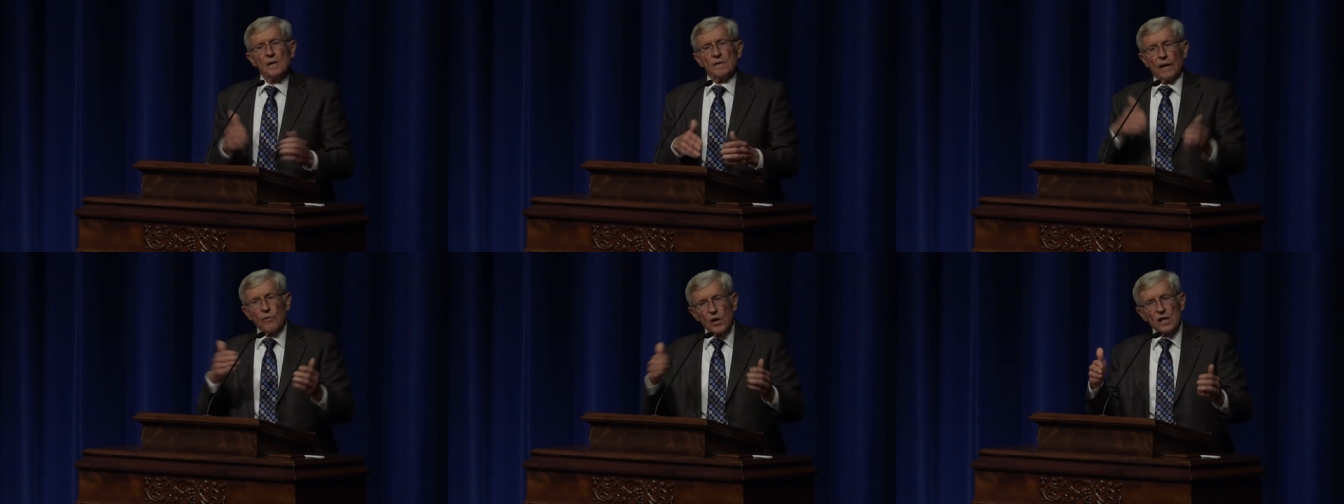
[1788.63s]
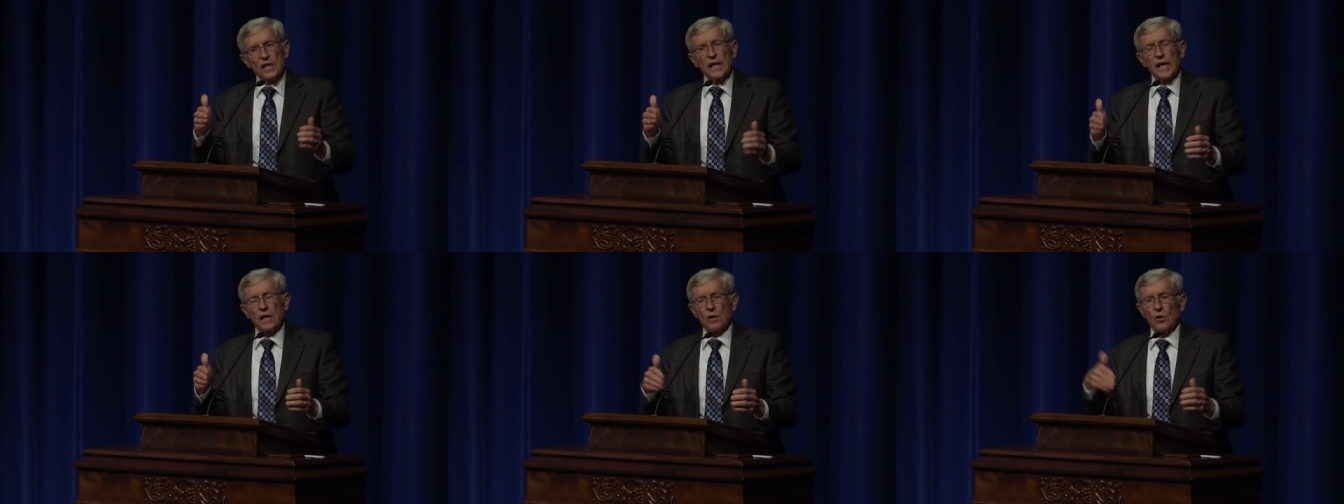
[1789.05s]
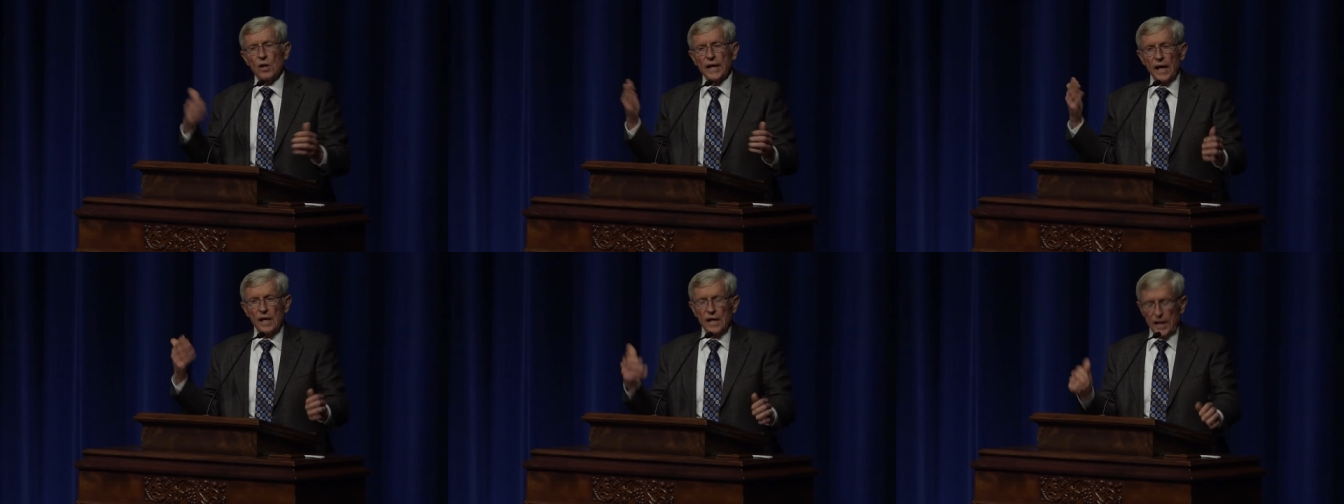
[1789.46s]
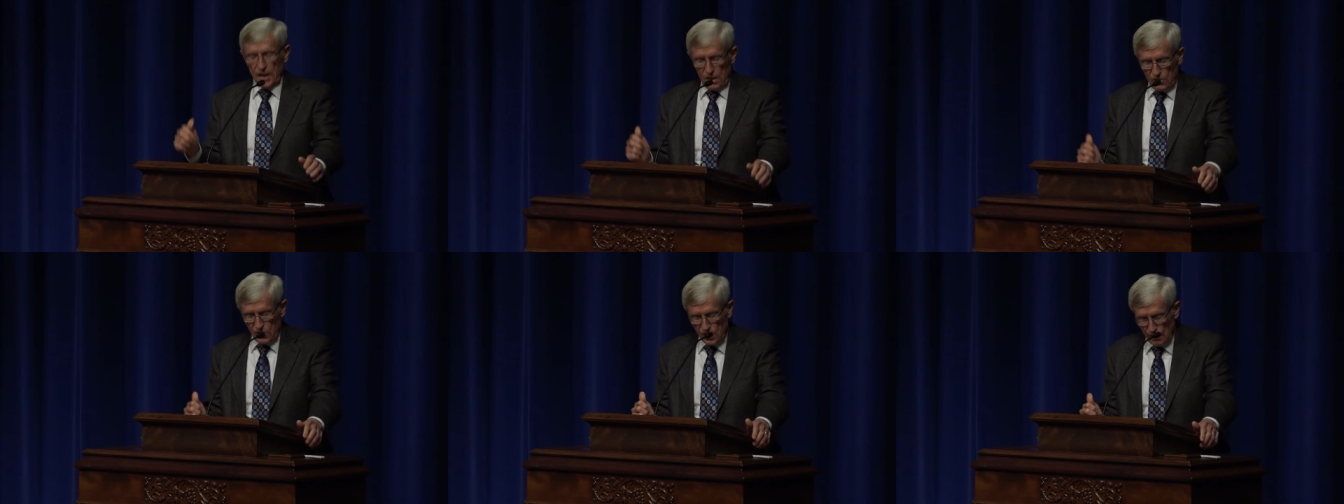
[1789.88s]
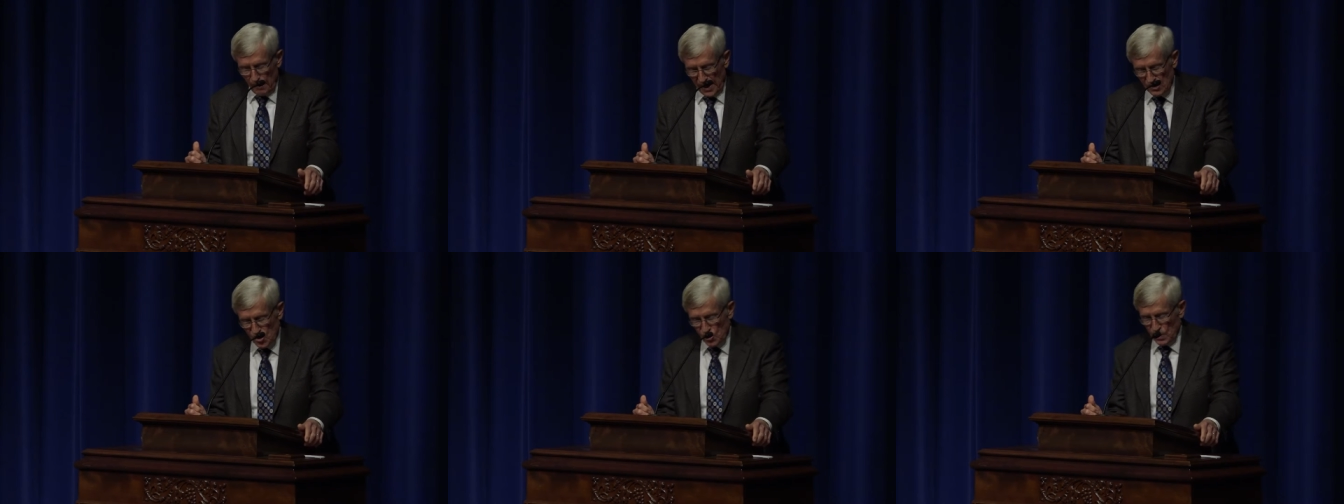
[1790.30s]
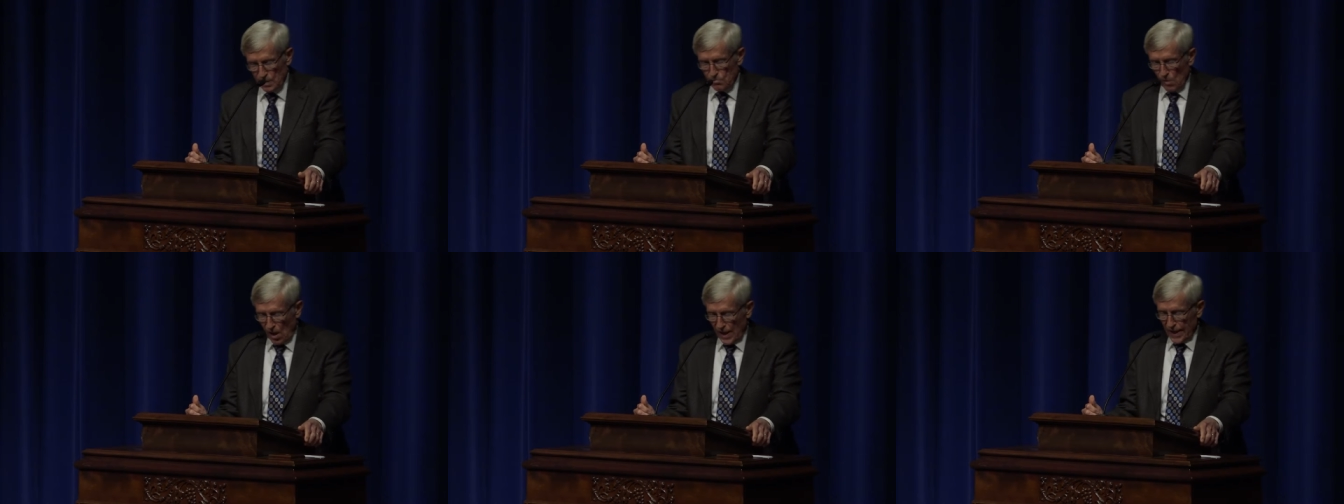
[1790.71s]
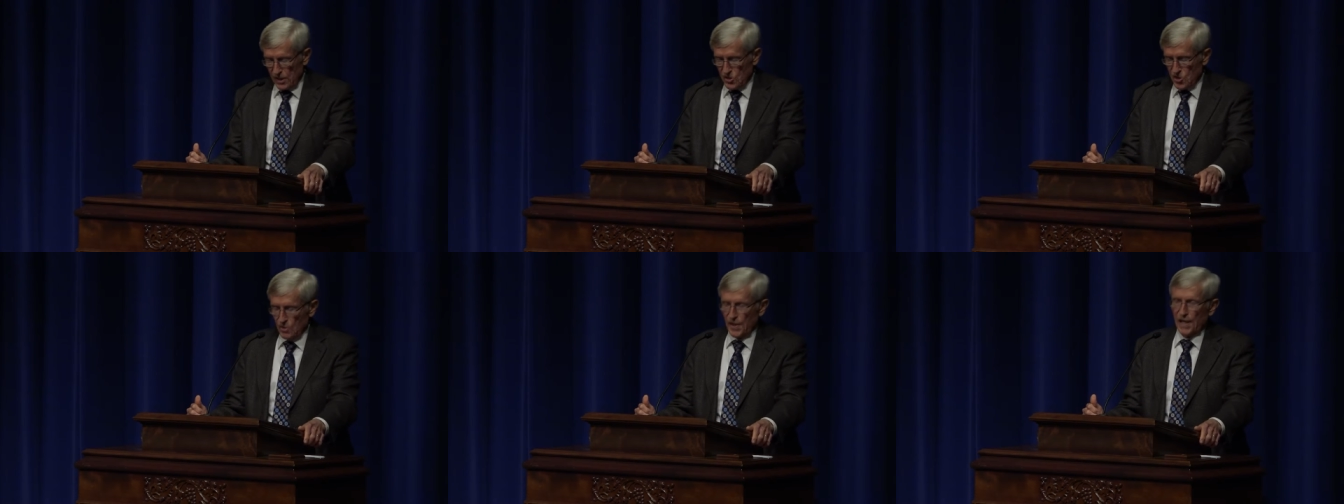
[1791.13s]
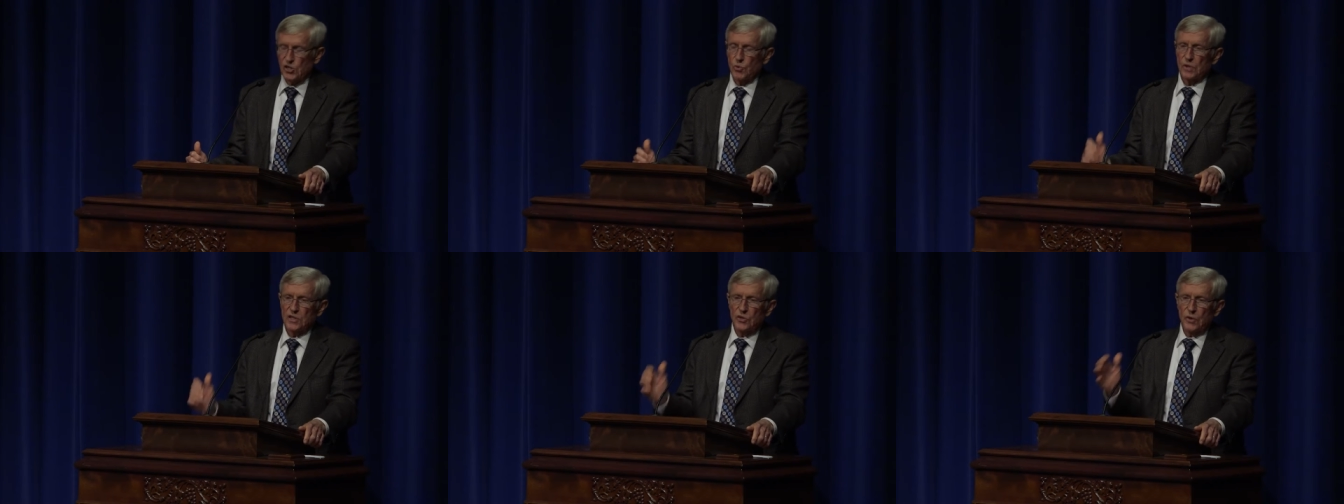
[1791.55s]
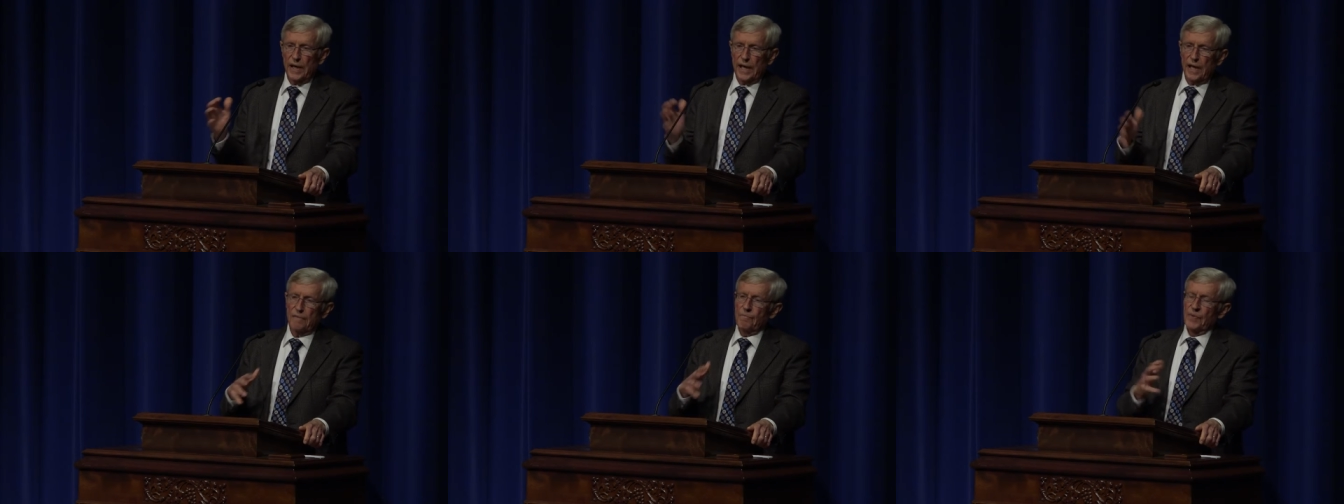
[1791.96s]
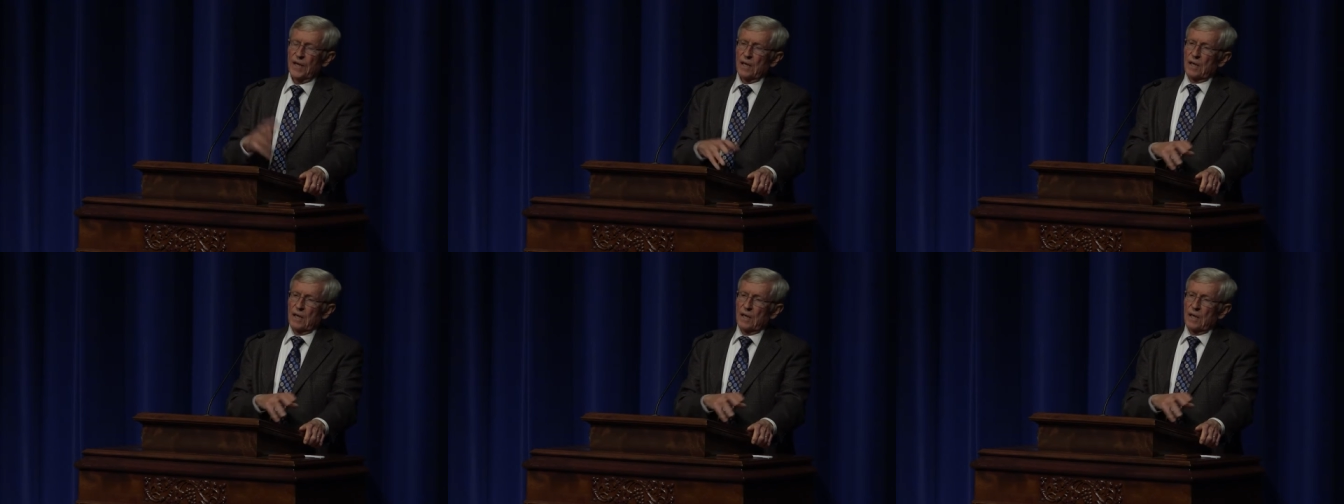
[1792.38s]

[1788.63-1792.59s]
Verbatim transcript: they wanted to get organic into the mainstream markets, so that's when you had,